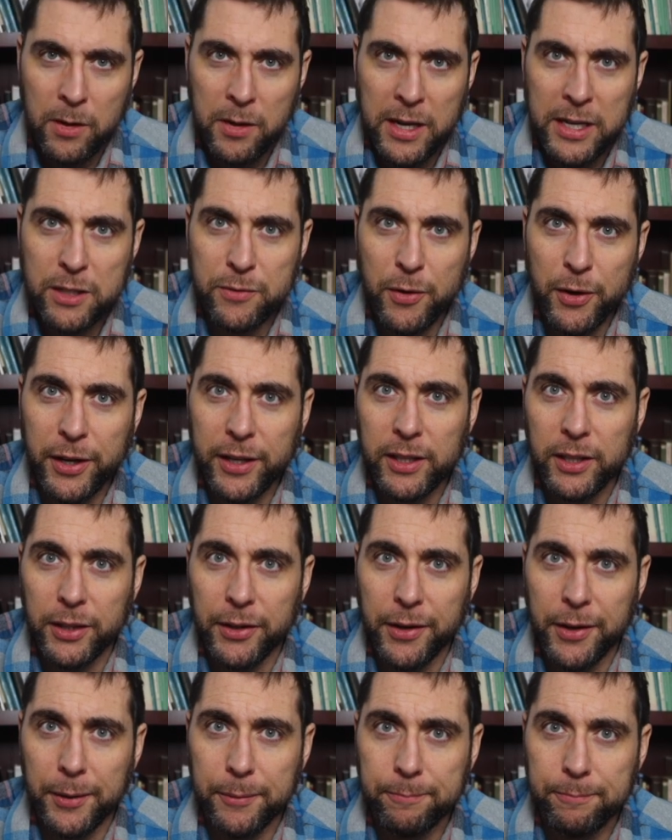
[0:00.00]
He's very
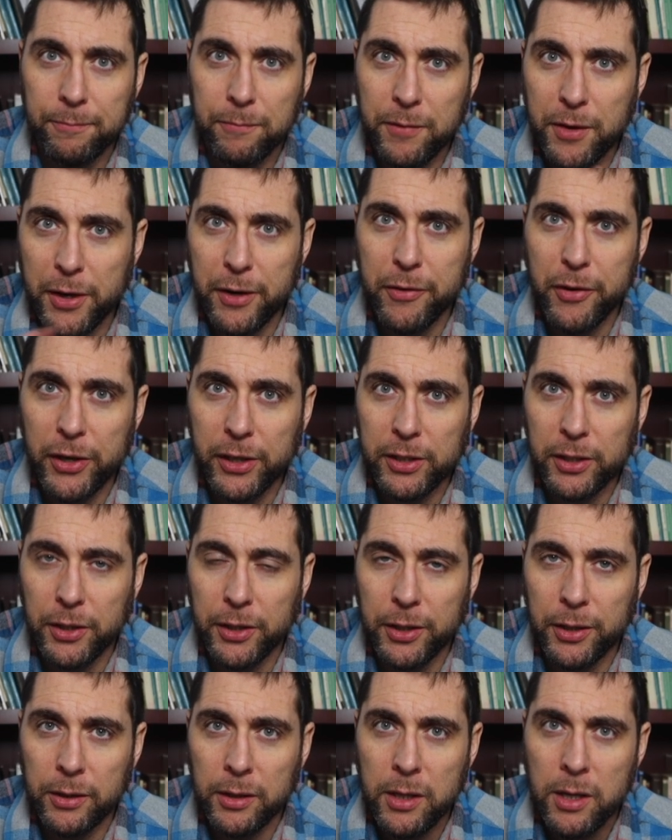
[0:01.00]
clear here. Very, very
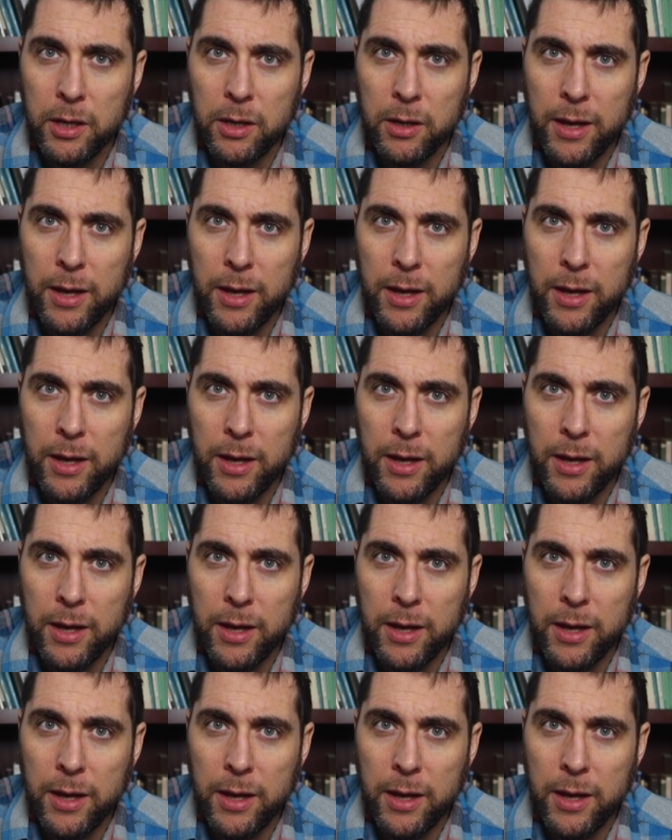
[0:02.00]
clear.